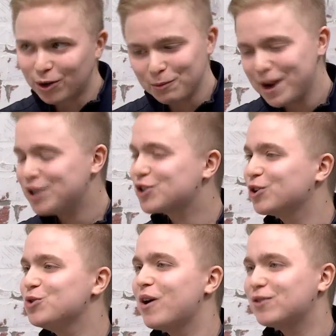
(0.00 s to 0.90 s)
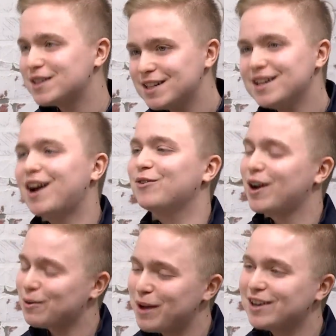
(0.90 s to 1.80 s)
to make sure you have a seat, I
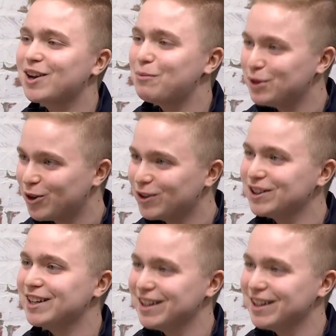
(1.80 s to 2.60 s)
recommend coming early.